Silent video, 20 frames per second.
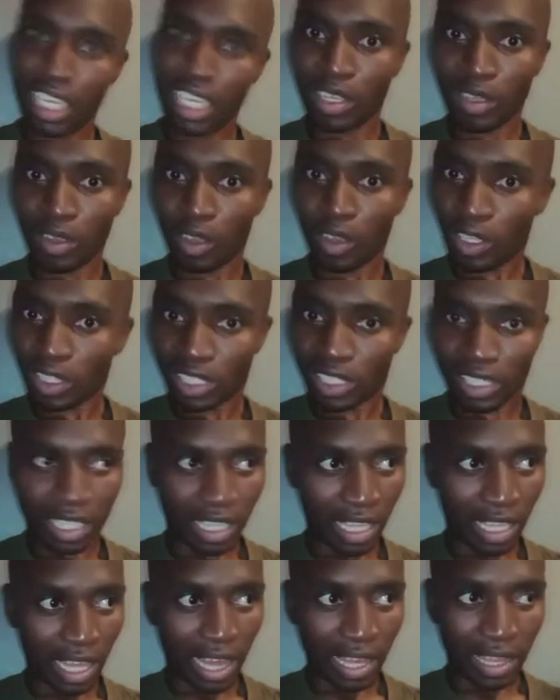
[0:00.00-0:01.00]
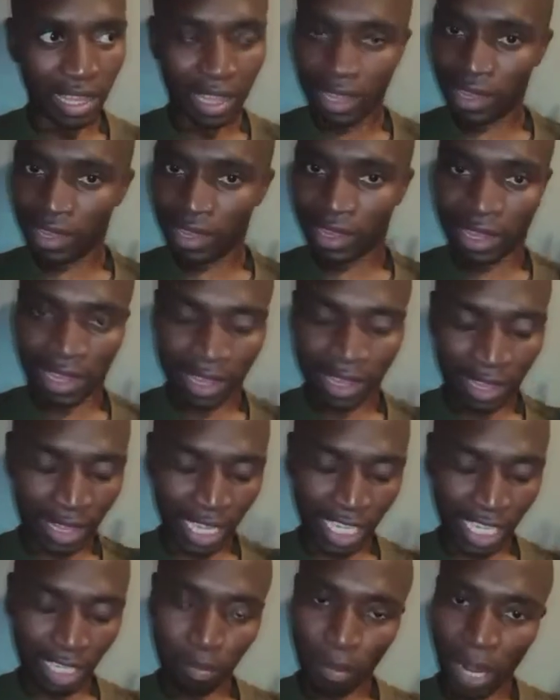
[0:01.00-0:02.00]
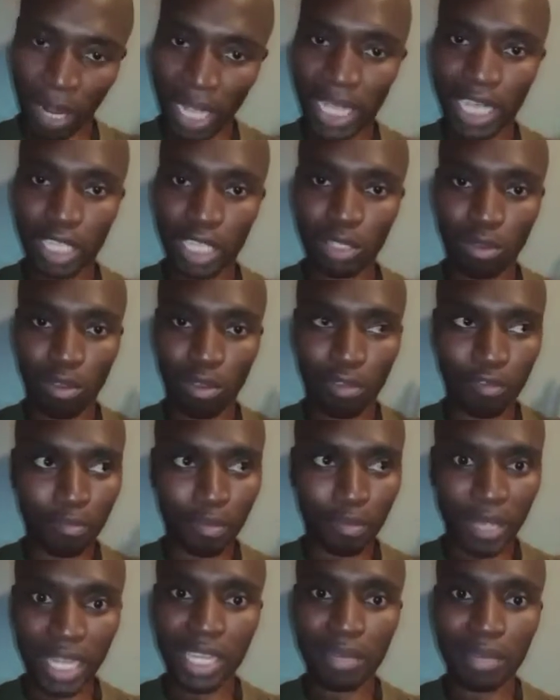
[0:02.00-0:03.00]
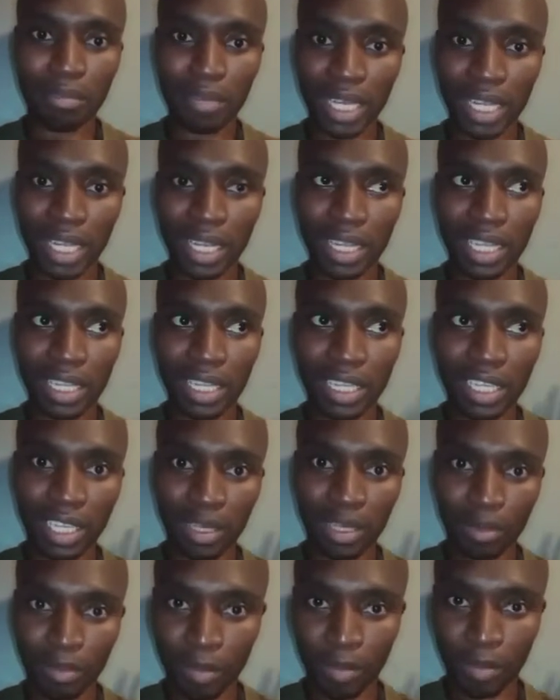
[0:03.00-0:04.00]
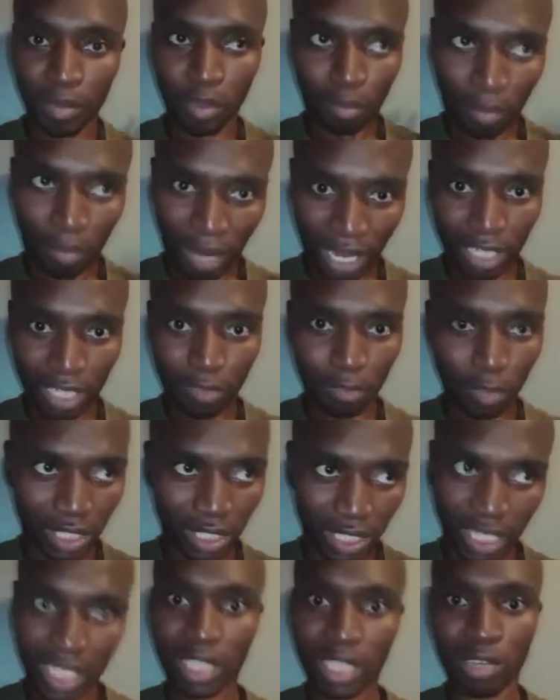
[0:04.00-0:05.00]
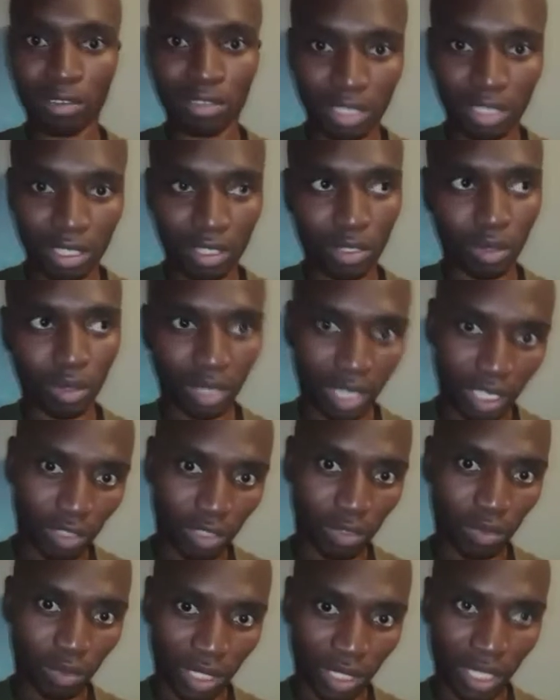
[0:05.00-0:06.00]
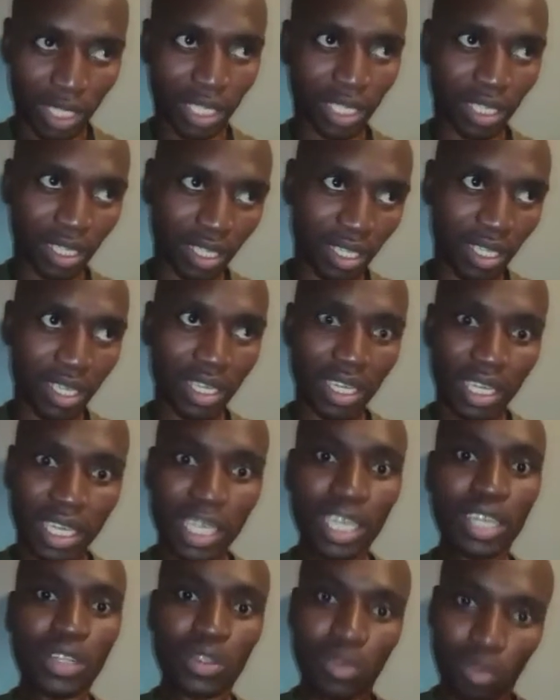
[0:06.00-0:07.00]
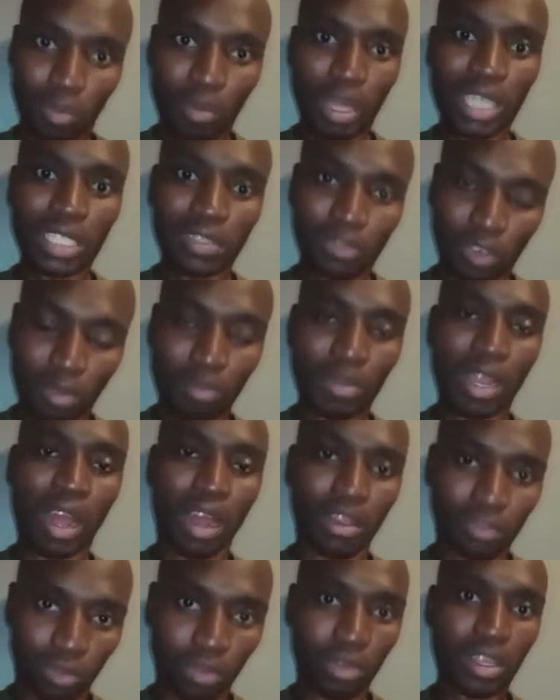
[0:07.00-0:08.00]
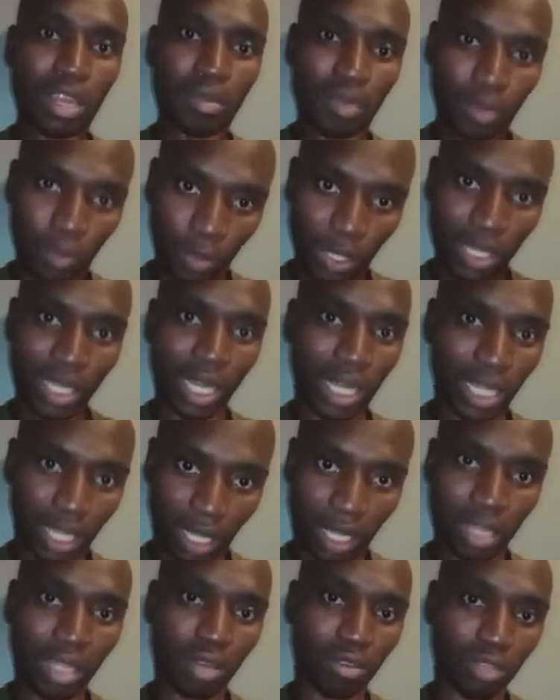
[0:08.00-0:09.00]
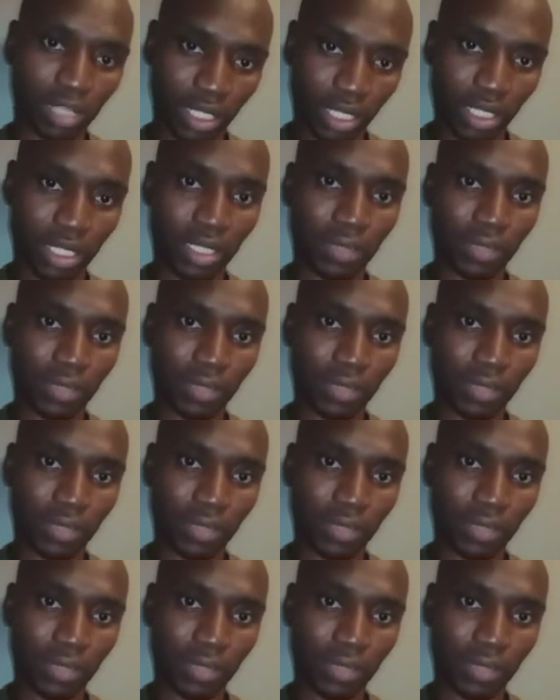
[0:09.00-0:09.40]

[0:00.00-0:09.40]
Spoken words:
Because that bucket of mealy meal, that maybe you buy it for $10,000 today, 2 months from now it's gonna be worth 100,000.